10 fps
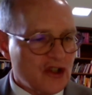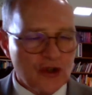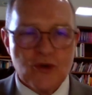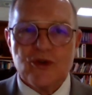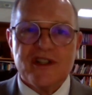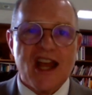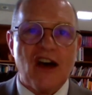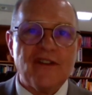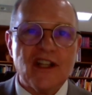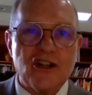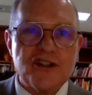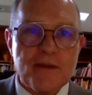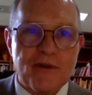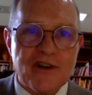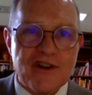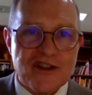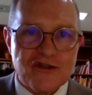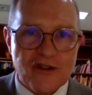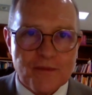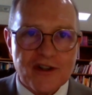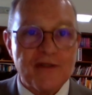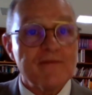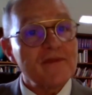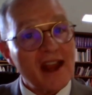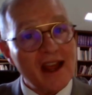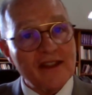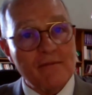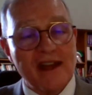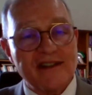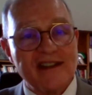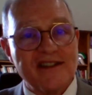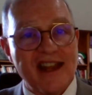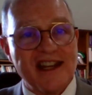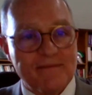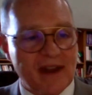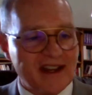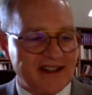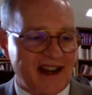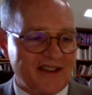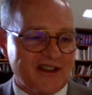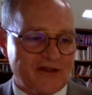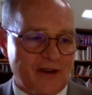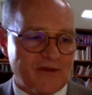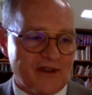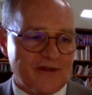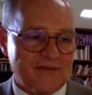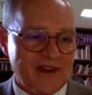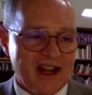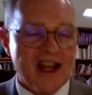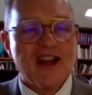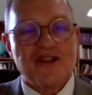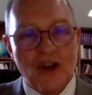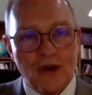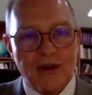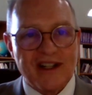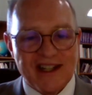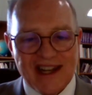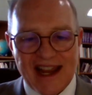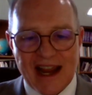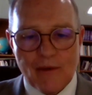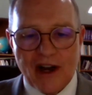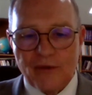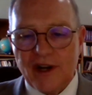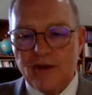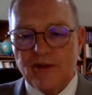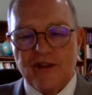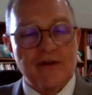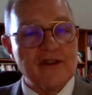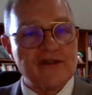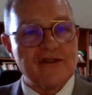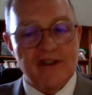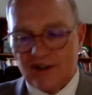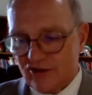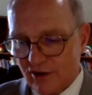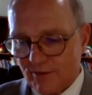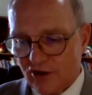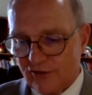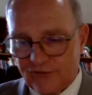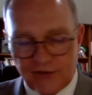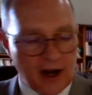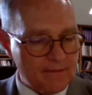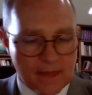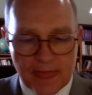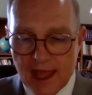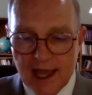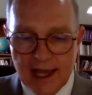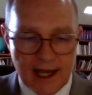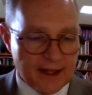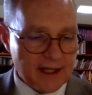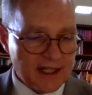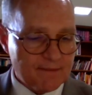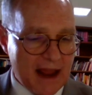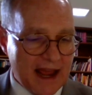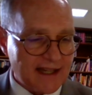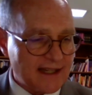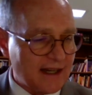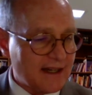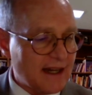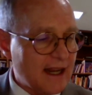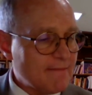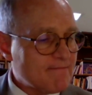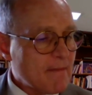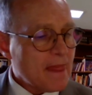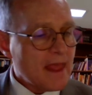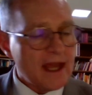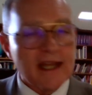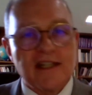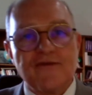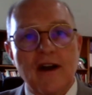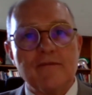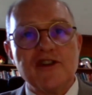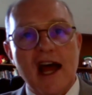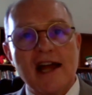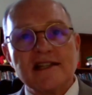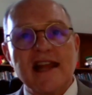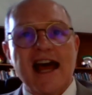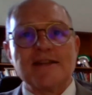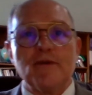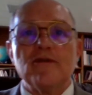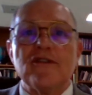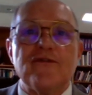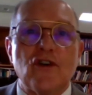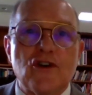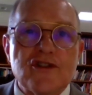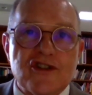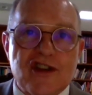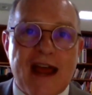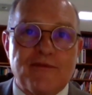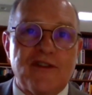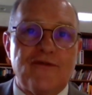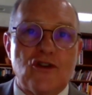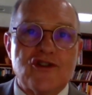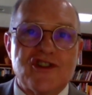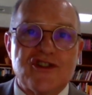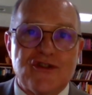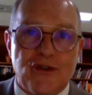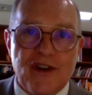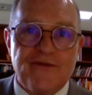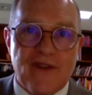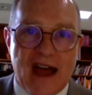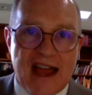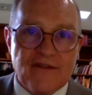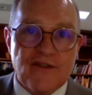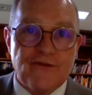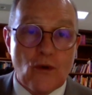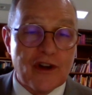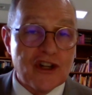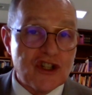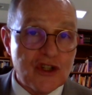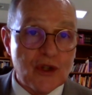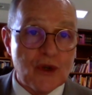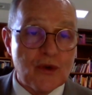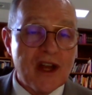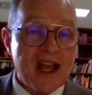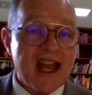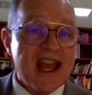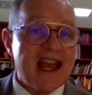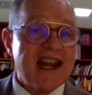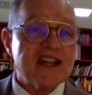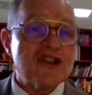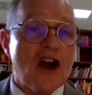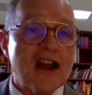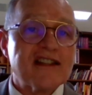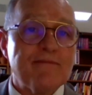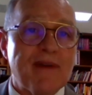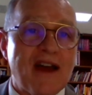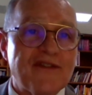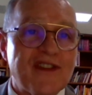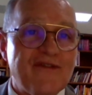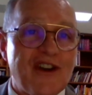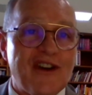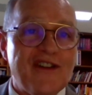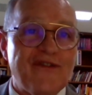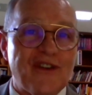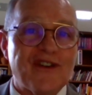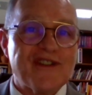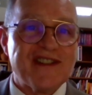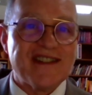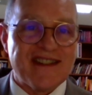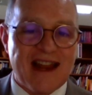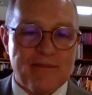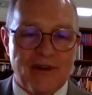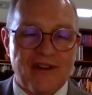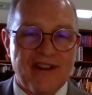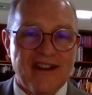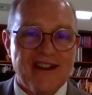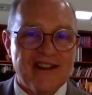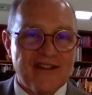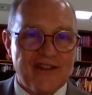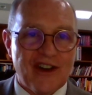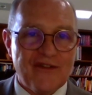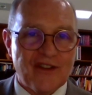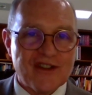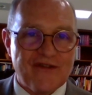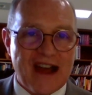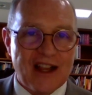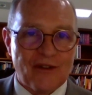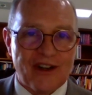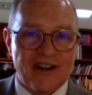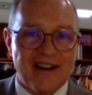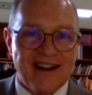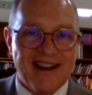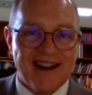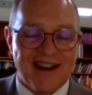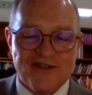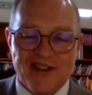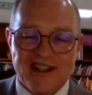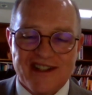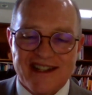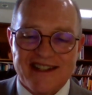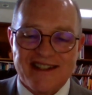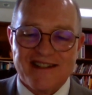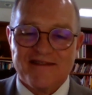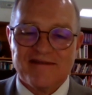to delve a little deeper into the scripture and the message that is based on the scripture. So today I want to read with you this, the scripture from uh, this past Sunday. It's from John's Gospel, the first chapter, verses 35 to 42. And it talks about the very first disciple, the very first follower of Jesus.